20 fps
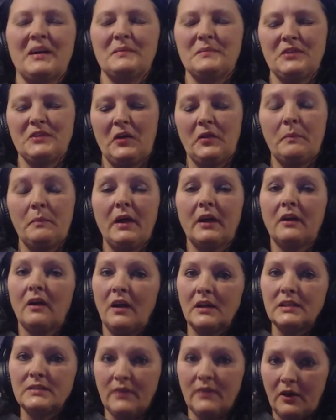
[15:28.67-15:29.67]
I'm sorry, the Baker
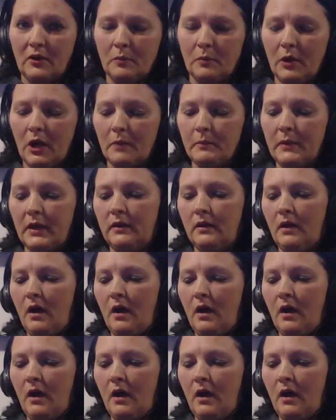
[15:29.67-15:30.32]
Heights Fire Department.